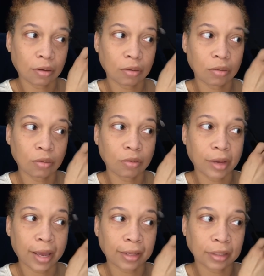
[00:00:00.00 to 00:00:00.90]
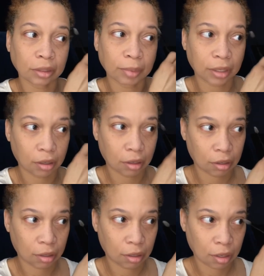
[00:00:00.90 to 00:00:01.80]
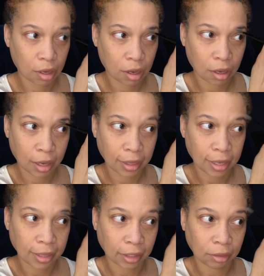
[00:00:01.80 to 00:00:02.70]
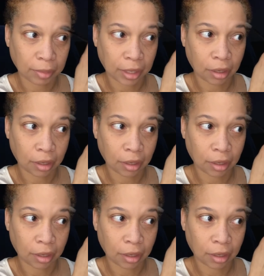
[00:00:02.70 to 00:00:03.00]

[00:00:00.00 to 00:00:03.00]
oh yeah, that's better. I think that's better.